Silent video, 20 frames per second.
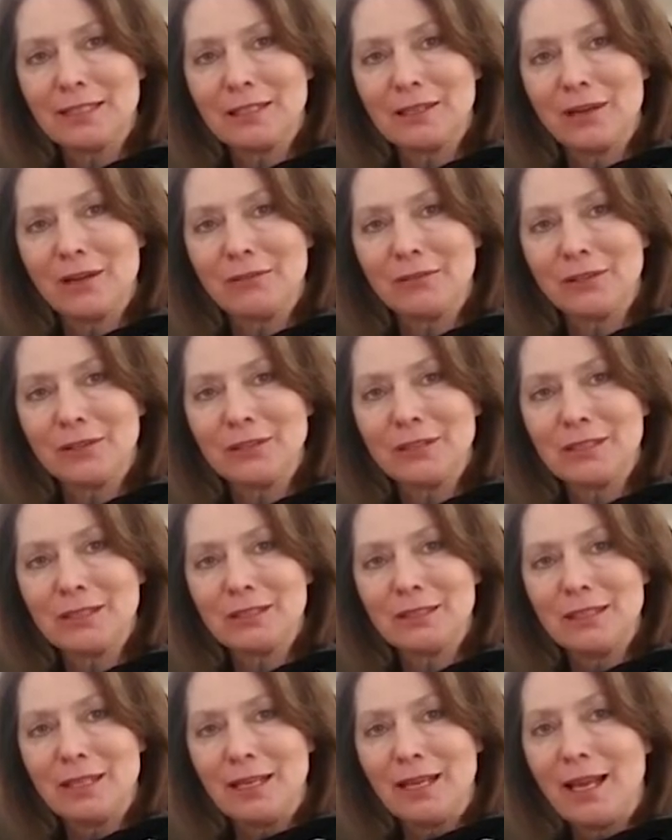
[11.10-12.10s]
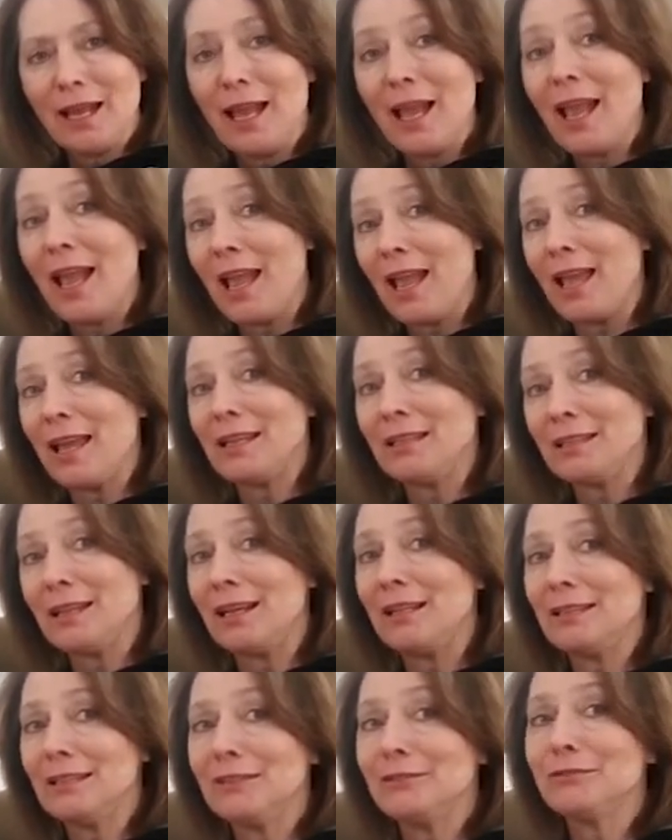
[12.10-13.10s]
novels, and
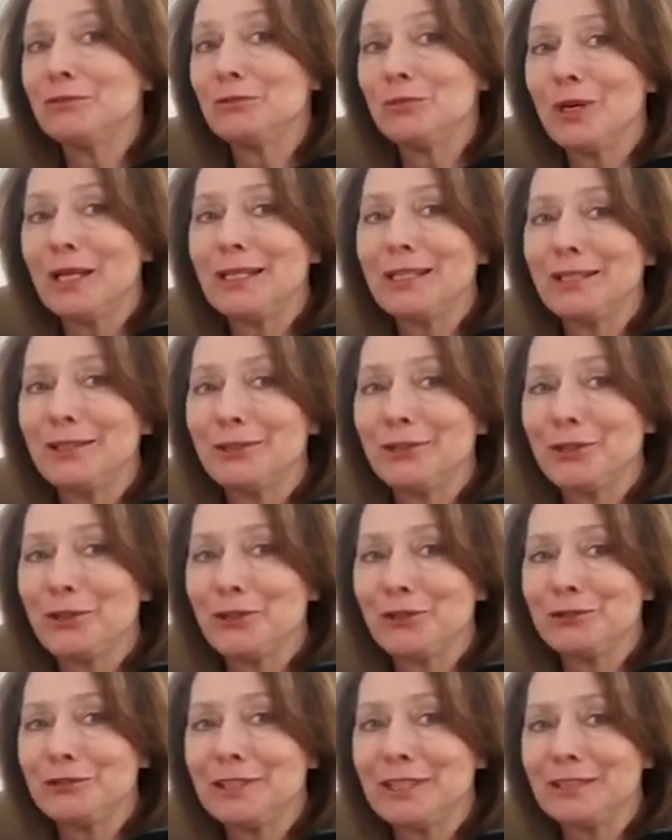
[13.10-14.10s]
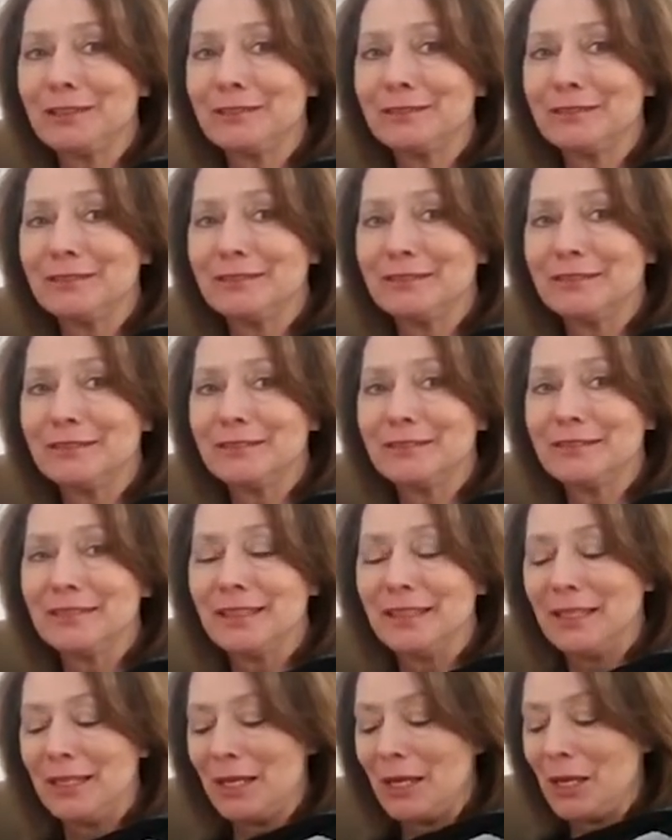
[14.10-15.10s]
I live right here in Oakville.
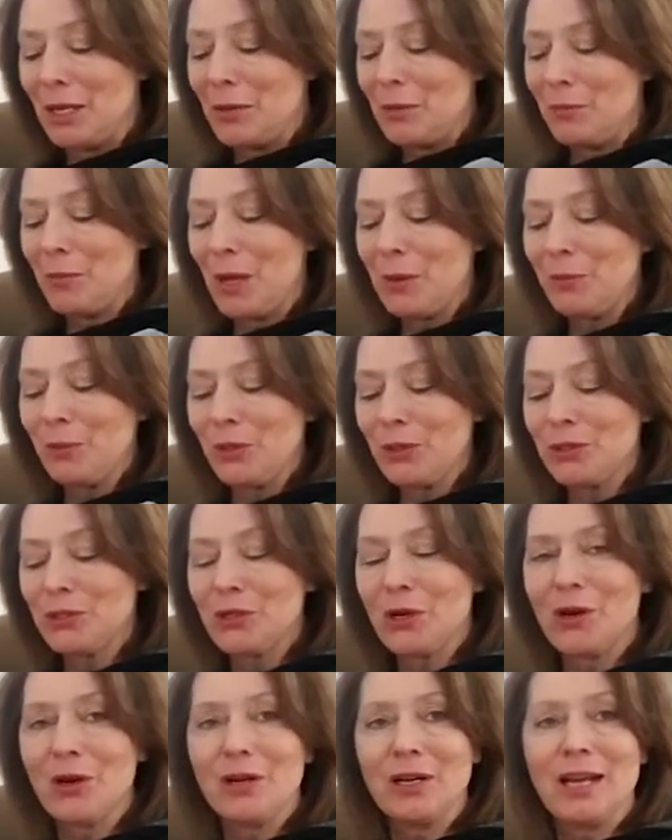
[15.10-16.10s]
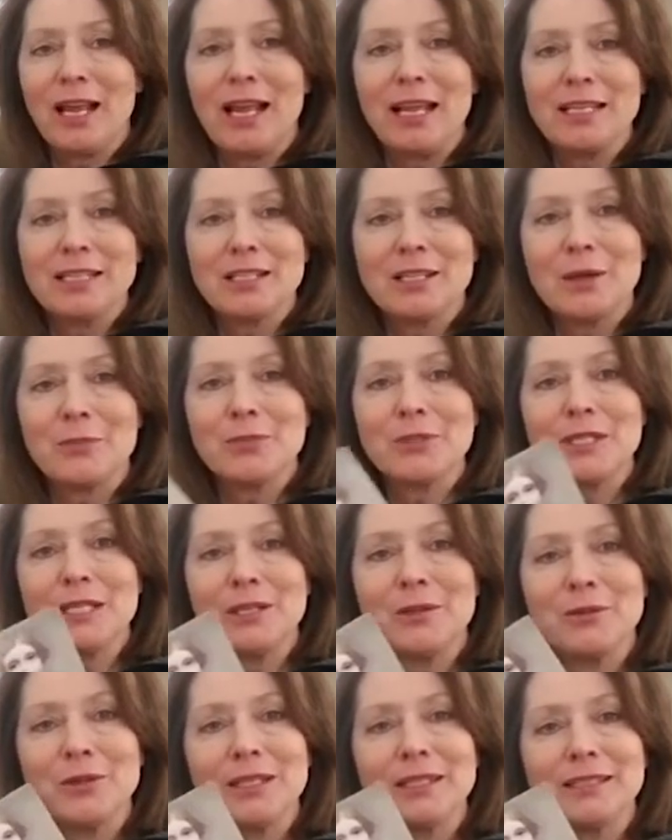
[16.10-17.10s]
My books are Aesop's
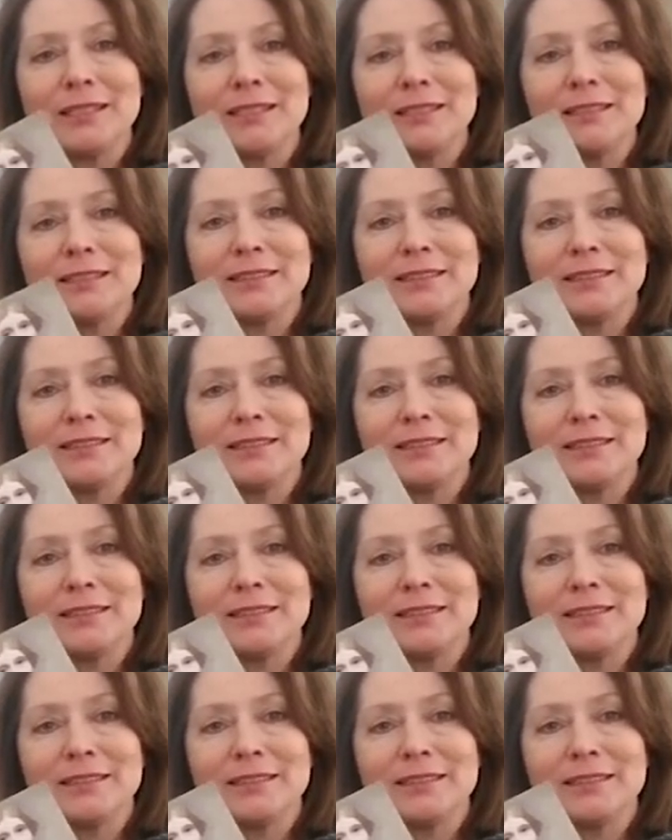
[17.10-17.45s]
Secret,